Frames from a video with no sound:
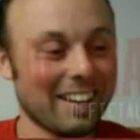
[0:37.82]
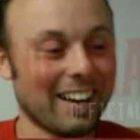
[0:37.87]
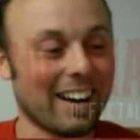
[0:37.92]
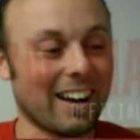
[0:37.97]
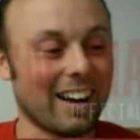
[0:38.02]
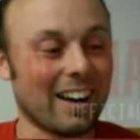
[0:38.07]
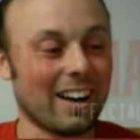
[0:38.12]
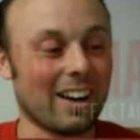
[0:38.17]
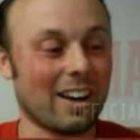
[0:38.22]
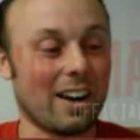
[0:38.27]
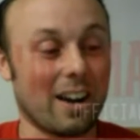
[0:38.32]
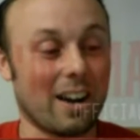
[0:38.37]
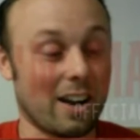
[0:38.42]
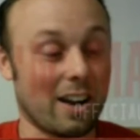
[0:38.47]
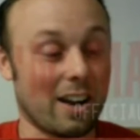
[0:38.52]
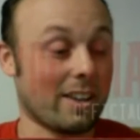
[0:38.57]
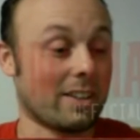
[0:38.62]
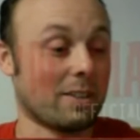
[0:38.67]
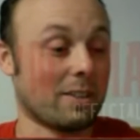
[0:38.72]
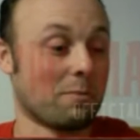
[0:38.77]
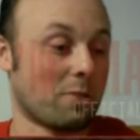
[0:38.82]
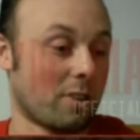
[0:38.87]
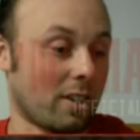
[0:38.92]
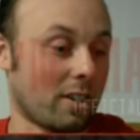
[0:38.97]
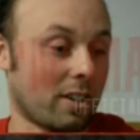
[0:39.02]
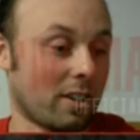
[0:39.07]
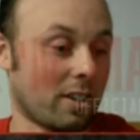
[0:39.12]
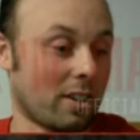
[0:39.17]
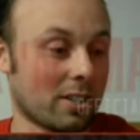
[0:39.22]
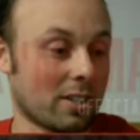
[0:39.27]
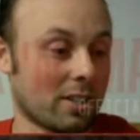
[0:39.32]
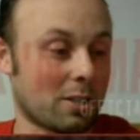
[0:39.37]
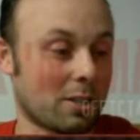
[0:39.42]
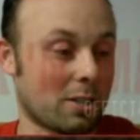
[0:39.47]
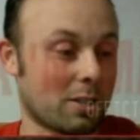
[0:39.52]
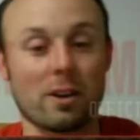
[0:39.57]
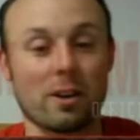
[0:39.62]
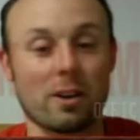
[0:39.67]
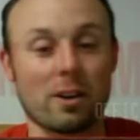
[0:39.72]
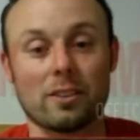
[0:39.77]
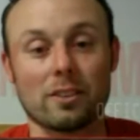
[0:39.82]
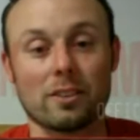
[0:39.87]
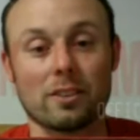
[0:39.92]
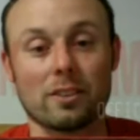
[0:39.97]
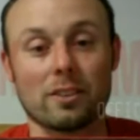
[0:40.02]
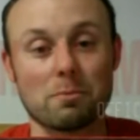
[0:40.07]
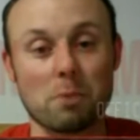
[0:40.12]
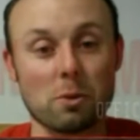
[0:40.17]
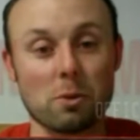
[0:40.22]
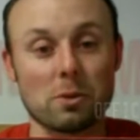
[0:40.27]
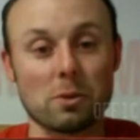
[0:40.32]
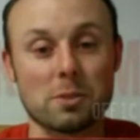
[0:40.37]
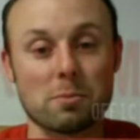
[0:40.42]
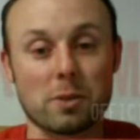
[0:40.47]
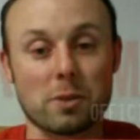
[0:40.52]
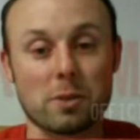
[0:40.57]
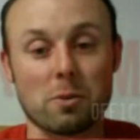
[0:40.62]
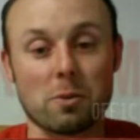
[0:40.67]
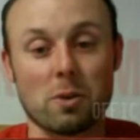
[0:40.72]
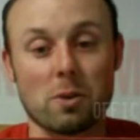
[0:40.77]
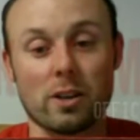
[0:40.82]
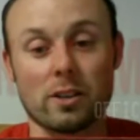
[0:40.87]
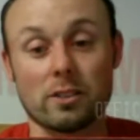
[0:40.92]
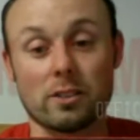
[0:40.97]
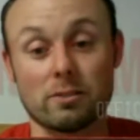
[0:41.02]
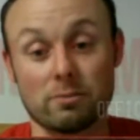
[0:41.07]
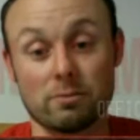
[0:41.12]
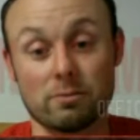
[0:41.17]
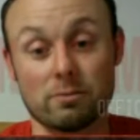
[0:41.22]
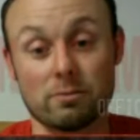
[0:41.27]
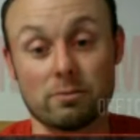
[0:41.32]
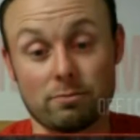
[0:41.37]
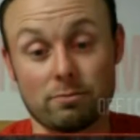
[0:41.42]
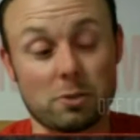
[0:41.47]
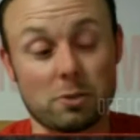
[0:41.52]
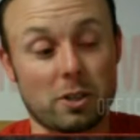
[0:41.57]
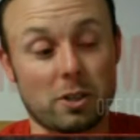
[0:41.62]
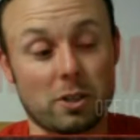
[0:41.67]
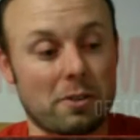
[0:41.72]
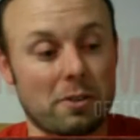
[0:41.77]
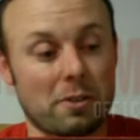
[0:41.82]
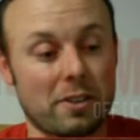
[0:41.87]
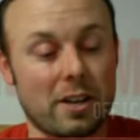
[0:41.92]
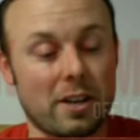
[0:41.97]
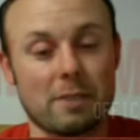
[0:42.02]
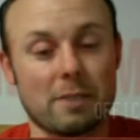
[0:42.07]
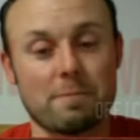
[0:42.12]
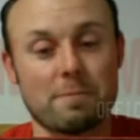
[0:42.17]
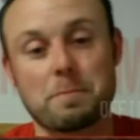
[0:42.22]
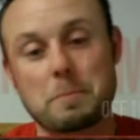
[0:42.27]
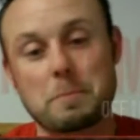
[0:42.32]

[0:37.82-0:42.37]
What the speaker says: I am drinking a sparkling Poland Spring water. What do you think about that?